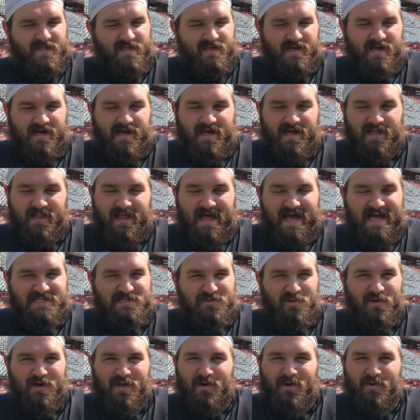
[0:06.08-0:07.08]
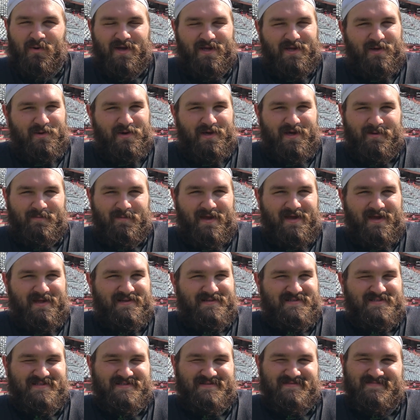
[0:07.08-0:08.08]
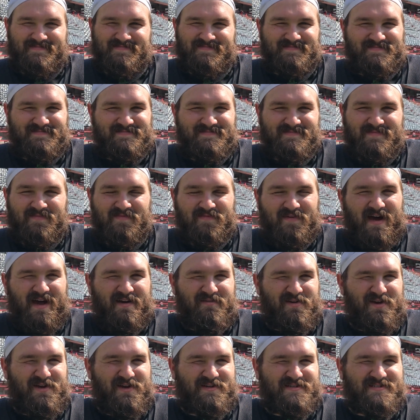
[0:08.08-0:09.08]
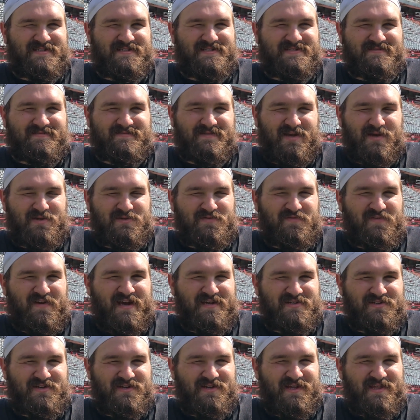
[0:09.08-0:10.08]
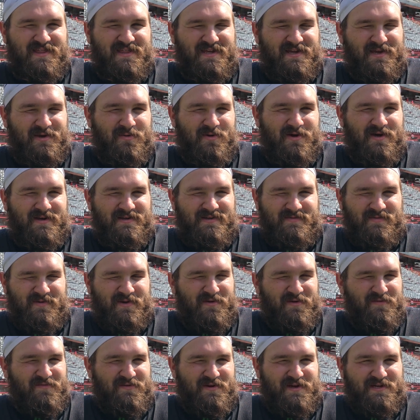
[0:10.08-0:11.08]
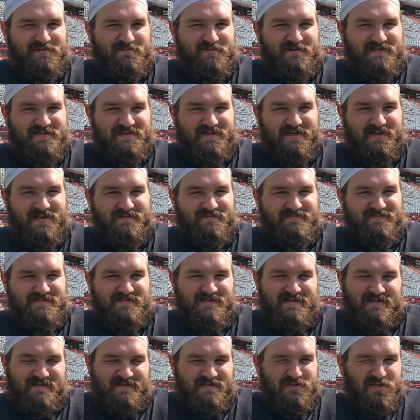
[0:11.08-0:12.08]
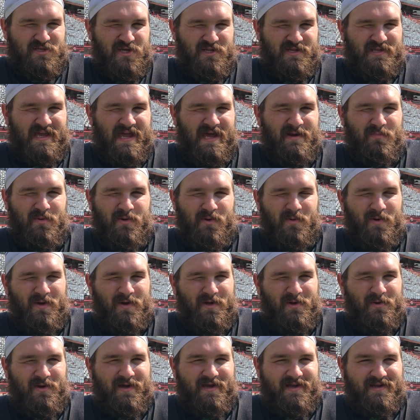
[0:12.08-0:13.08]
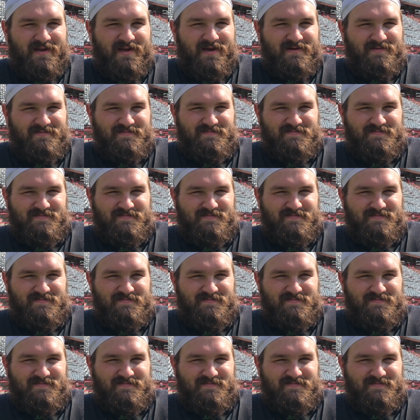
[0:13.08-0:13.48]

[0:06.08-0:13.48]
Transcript: Last one, I went quick, man. It's 5 years, goes faster than you think it will when you're a freshman. So it's a good camp, but it went quick, you know.